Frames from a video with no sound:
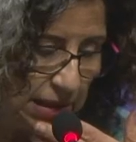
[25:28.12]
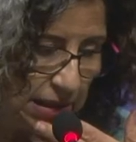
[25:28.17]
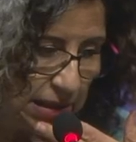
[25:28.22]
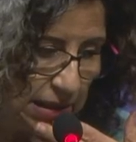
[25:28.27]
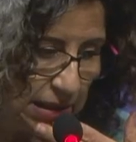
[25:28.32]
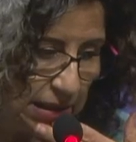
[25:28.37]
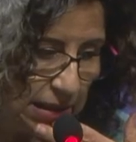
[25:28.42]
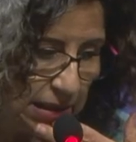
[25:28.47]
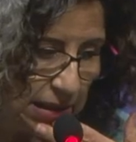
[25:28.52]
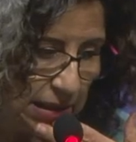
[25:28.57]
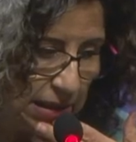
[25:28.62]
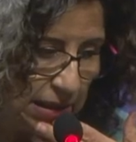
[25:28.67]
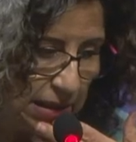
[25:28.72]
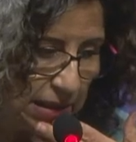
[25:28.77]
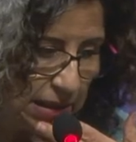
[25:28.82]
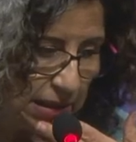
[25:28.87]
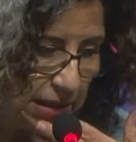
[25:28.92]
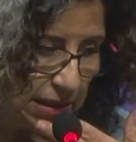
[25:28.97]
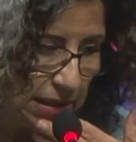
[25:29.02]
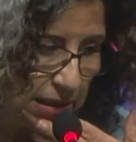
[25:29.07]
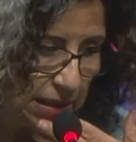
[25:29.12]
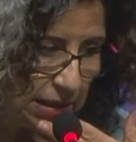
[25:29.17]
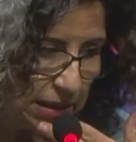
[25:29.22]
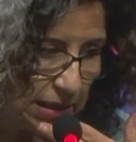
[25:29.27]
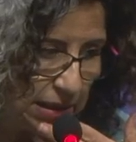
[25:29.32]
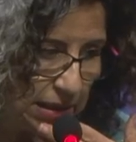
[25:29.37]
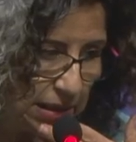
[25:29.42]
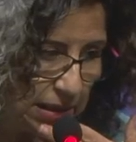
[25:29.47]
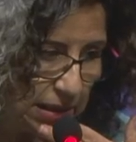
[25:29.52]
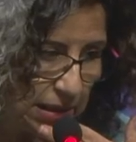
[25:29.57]
well, you wrote about your
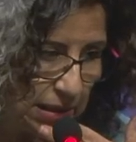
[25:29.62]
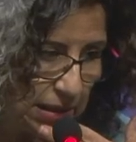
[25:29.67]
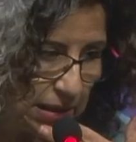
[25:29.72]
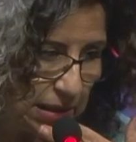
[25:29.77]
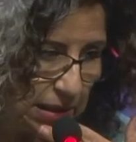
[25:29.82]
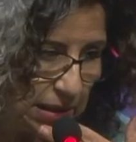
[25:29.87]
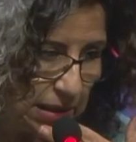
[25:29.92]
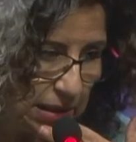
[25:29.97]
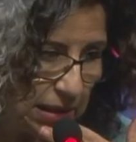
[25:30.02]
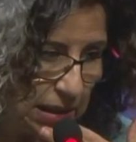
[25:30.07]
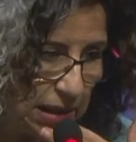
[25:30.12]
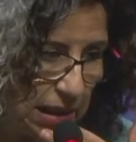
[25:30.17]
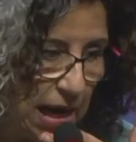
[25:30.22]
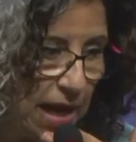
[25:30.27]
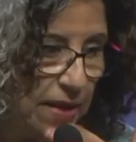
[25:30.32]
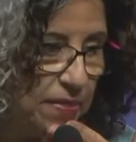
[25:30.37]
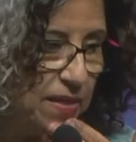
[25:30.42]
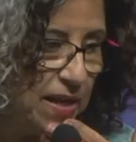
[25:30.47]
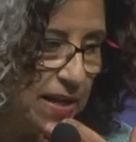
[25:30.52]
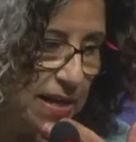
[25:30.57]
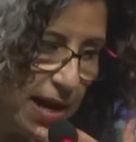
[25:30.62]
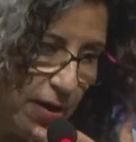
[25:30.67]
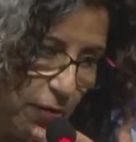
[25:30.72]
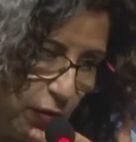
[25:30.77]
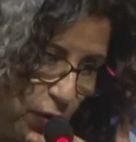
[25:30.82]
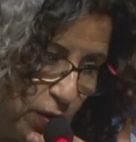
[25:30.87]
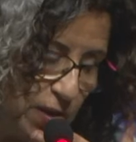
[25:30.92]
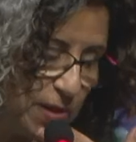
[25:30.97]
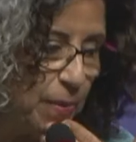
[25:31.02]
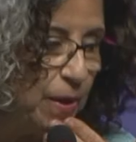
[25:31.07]
involvement in. in and then I
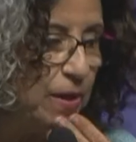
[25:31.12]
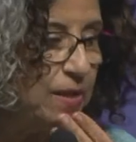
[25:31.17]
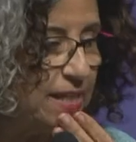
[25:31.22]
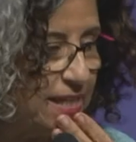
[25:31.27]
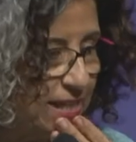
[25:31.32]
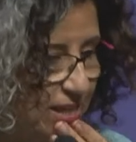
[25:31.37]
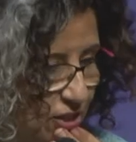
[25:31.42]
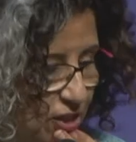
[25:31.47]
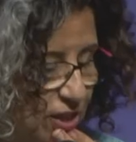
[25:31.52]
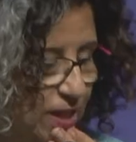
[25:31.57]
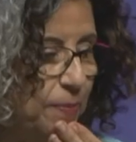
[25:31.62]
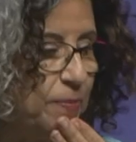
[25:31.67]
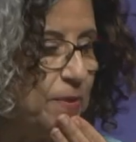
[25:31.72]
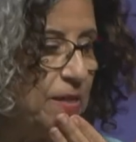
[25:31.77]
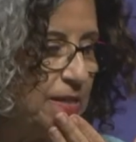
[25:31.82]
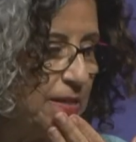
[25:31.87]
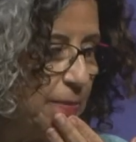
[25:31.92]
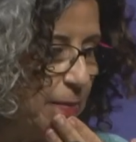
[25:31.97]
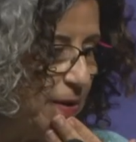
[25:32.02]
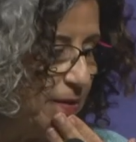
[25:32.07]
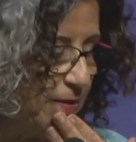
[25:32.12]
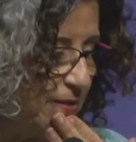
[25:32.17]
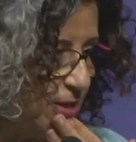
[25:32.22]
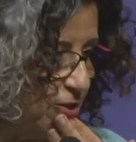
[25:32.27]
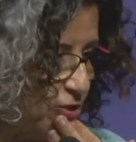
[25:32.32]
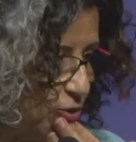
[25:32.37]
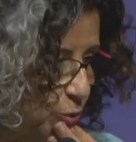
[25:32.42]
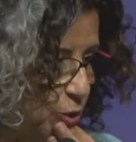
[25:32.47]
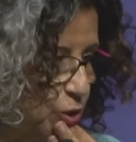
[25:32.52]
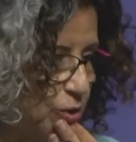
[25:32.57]
wrote about Egypt and Egypt, about the
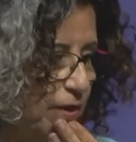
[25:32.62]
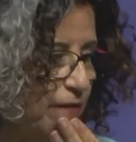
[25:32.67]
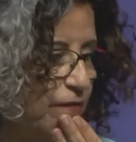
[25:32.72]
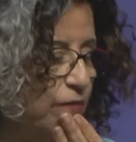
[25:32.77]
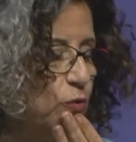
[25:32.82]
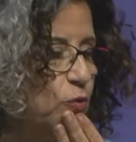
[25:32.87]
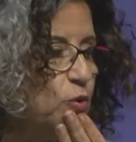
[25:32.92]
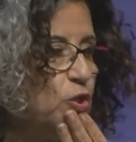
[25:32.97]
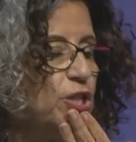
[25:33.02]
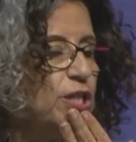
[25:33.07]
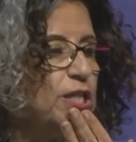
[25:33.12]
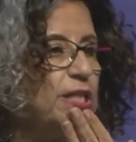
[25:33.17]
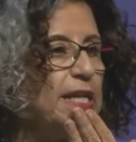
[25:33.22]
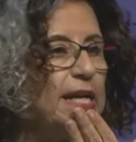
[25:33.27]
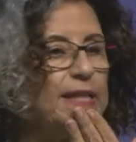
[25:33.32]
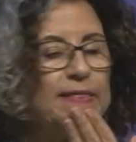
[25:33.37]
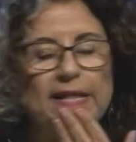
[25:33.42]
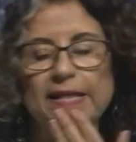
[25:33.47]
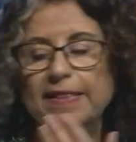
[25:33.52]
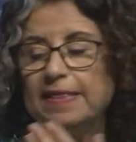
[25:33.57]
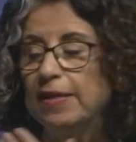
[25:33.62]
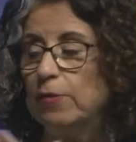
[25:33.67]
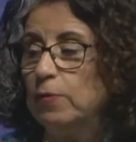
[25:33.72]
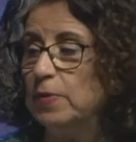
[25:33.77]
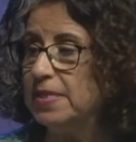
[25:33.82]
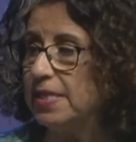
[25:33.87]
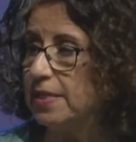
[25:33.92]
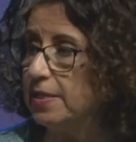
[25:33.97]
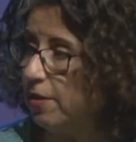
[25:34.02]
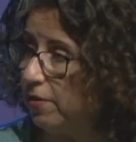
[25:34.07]
Egyptian revolution. Yes, and then there
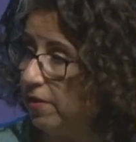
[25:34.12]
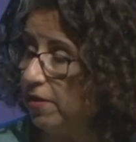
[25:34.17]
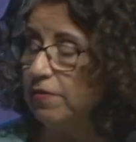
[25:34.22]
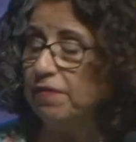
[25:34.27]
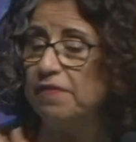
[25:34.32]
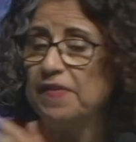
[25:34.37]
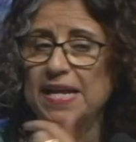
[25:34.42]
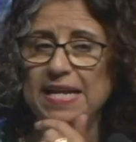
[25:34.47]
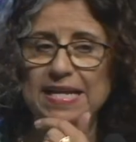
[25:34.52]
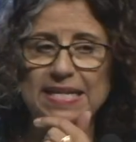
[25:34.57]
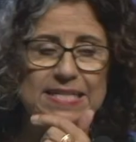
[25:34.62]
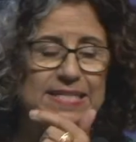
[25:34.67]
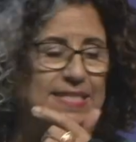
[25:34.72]
was another the phase